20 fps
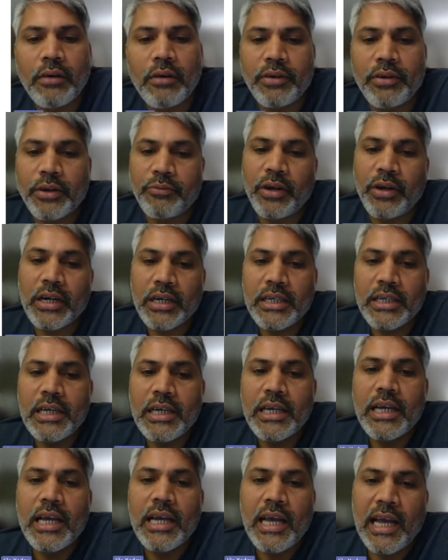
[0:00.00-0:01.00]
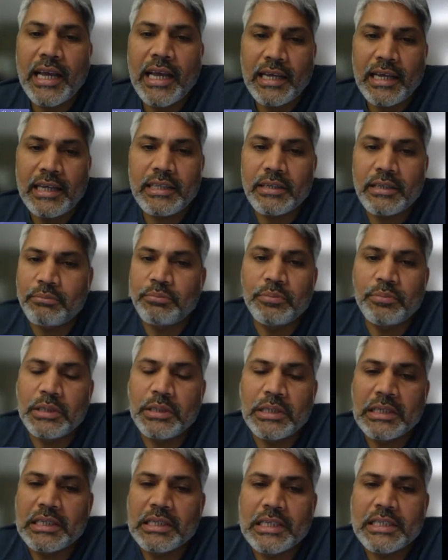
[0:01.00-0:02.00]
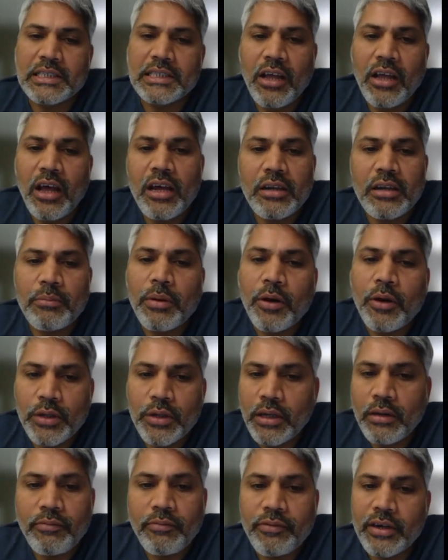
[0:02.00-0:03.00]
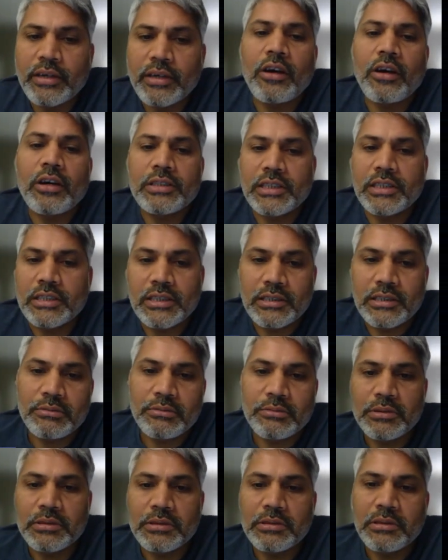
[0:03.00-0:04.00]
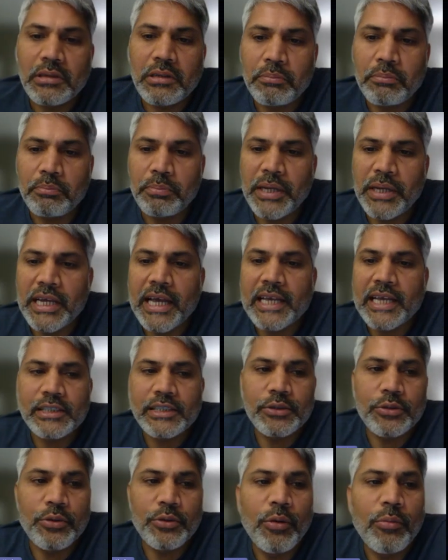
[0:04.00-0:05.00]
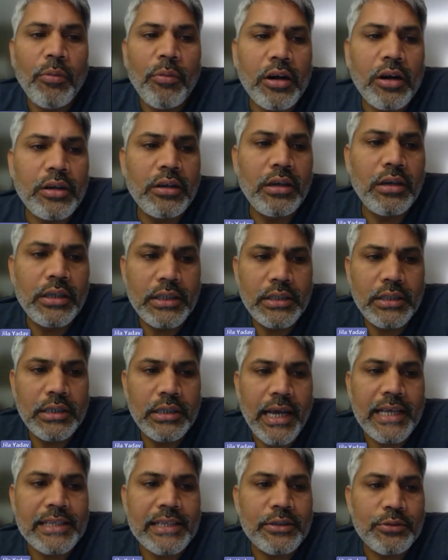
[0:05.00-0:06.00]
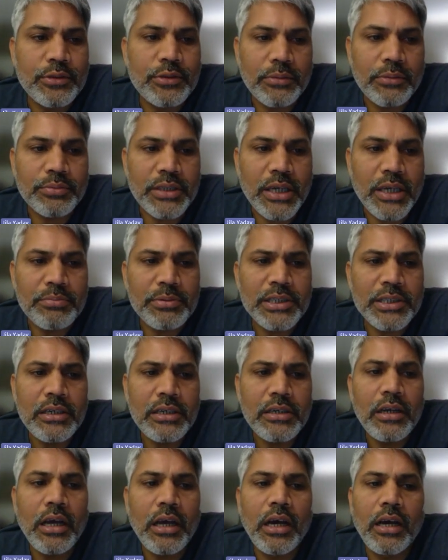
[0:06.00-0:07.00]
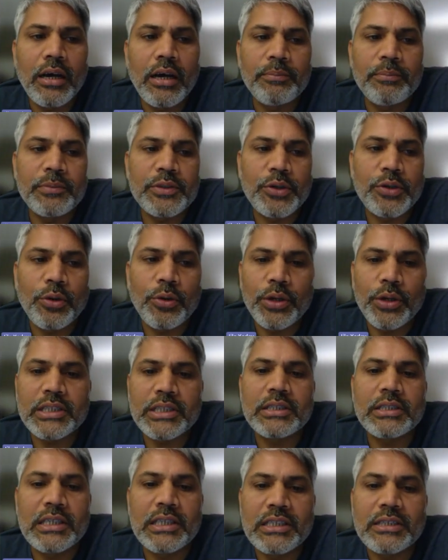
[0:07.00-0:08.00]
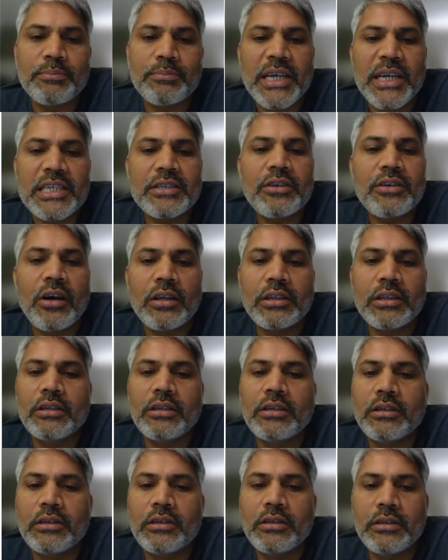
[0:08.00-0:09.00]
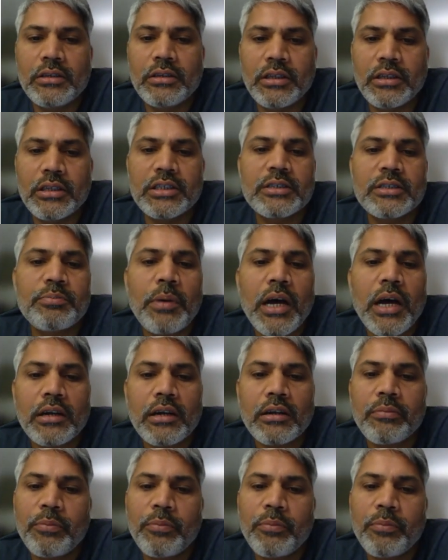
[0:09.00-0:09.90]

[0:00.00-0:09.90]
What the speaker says: frequently. And it's not about the upfront cost; it's pay as you go model in the Azure subscription. So it's based on the Spark